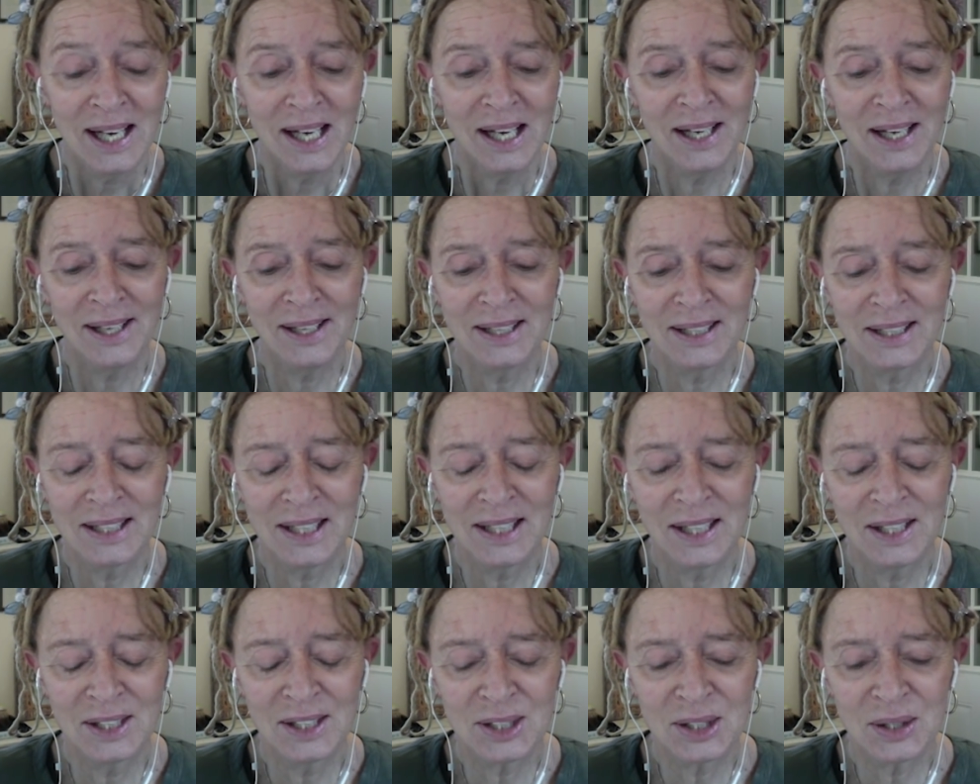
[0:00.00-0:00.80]

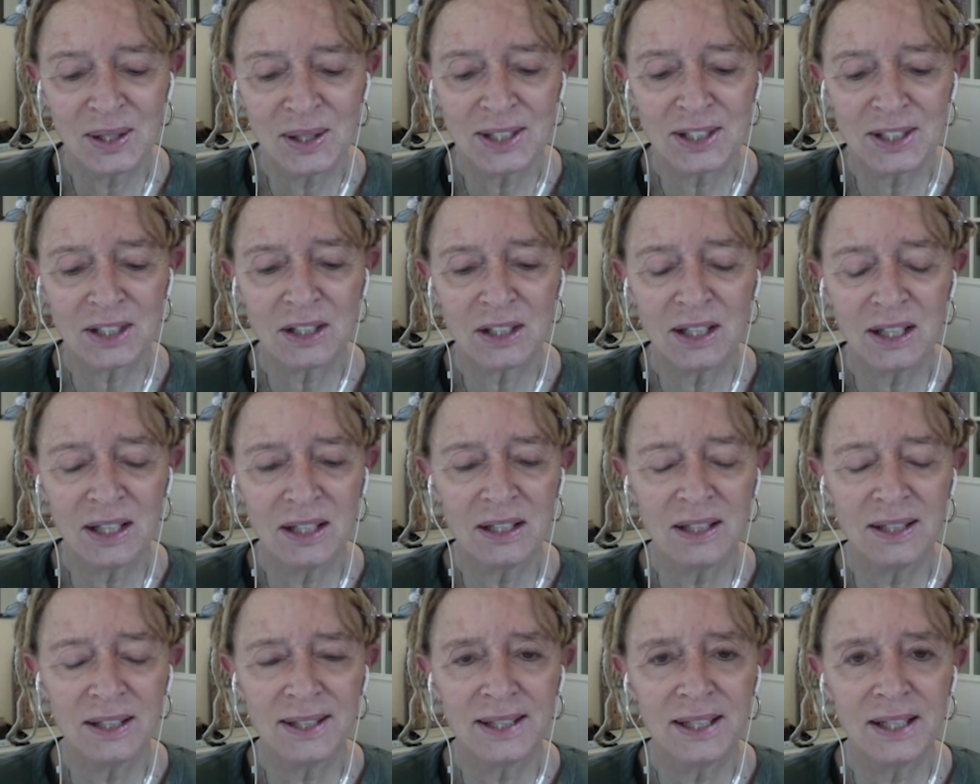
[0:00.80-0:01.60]
and and so i
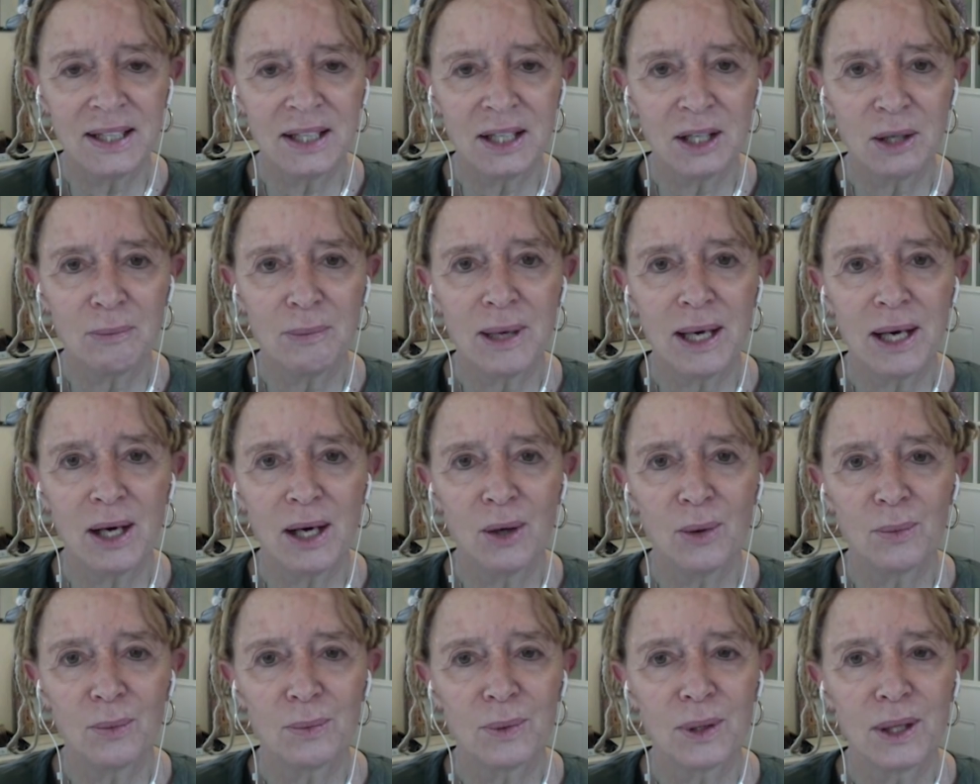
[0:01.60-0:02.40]
started to think
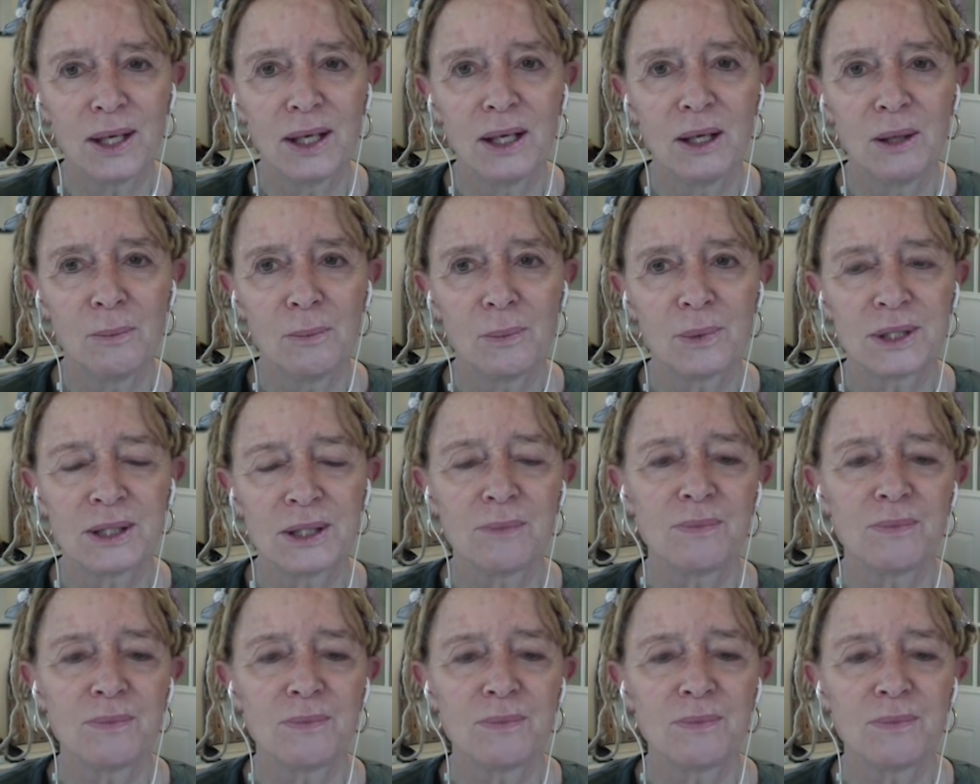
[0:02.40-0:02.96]
about um,